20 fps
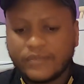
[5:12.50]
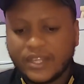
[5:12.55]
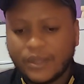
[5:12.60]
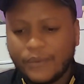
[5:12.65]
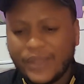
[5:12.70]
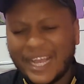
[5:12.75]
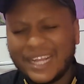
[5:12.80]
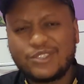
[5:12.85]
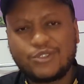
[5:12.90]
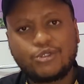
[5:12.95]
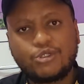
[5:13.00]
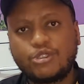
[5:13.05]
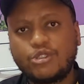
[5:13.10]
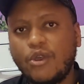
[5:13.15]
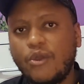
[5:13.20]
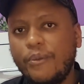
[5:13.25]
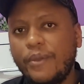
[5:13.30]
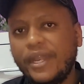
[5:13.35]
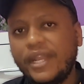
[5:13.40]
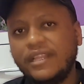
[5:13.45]
We had
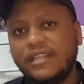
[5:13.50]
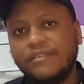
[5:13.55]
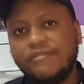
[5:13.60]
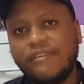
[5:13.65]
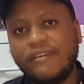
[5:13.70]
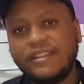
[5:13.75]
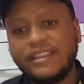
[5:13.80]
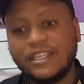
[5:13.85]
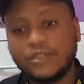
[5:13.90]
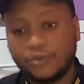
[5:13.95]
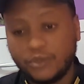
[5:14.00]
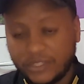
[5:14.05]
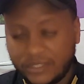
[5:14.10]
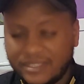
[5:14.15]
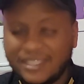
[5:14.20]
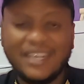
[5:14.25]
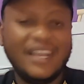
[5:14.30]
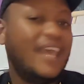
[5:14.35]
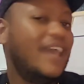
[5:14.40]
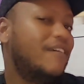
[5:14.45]
so many defenders. We
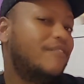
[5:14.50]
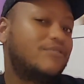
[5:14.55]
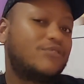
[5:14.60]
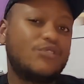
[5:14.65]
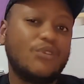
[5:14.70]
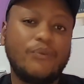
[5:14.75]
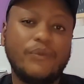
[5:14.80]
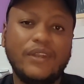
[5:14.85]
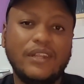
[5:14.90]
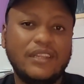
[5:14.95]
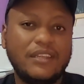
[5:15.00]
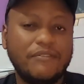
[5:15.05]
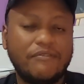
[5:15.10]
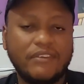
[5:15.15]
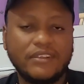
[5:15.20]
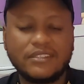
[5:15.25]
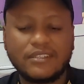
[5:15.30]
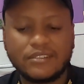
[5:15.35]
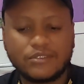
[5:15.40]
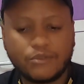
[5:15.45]
still have so many
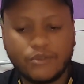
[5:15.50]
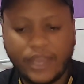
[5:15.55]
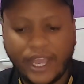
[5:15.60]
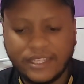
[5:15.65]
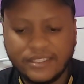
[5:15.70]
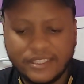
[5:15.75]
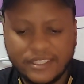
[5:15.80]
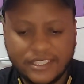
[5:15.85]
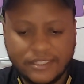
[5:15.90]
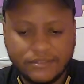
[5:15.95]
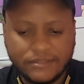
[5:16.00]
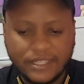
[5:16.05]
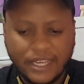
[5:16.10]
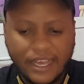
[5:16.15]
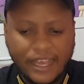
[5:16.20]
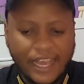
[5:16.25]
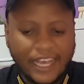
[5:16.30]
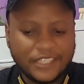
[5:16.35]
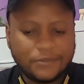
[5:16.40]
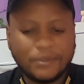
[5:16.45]
defenders for Kaizer Chiefs,
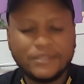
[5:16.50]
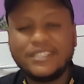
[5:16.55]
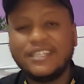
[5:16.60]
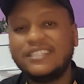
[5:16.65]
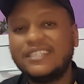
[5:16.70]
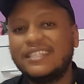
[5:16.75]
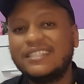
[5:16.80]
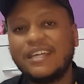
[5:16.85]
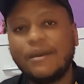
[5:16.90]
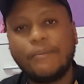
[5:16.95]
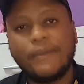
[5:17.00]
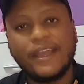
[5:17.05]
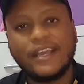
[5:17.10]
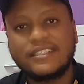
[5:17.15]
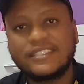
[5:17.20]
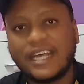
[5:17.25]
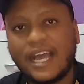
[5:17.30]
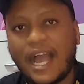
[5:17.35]
especially centre backs.